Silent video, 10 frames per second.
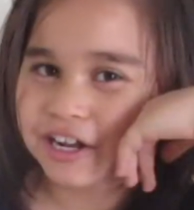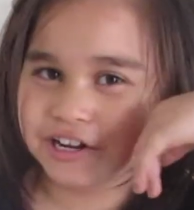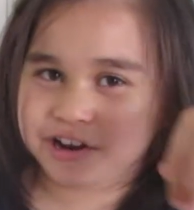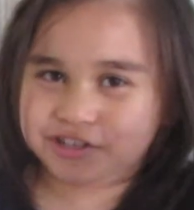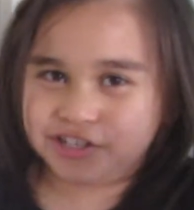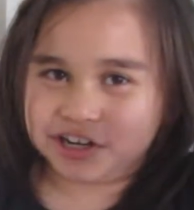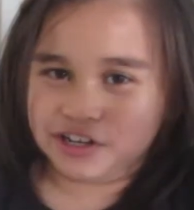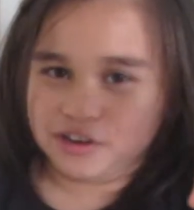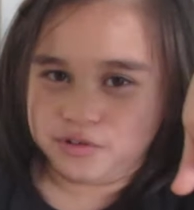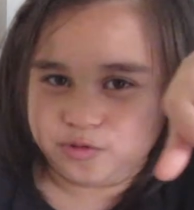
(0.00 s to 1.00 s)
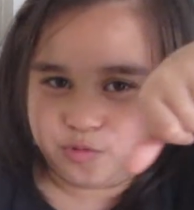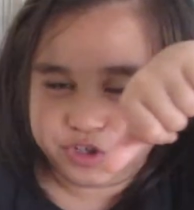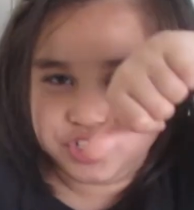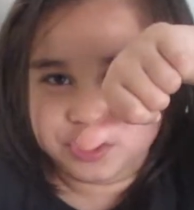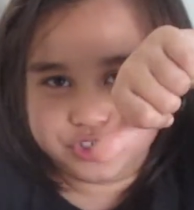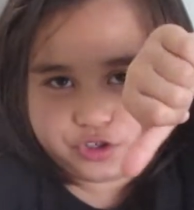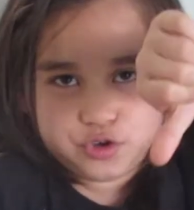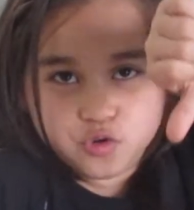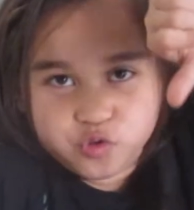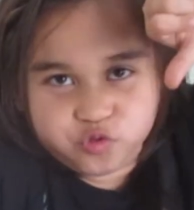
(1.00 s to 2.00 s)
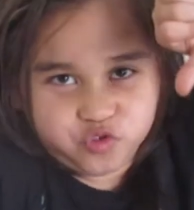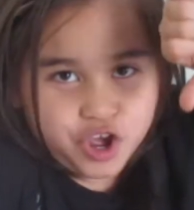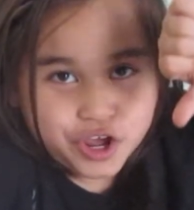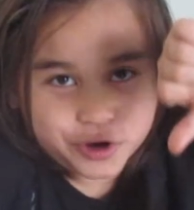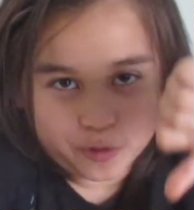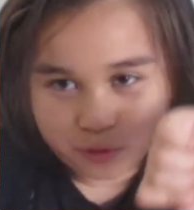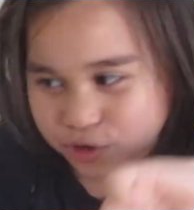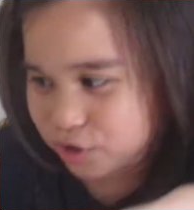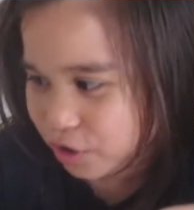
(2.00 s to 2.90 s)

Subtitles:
And it said, "You failed."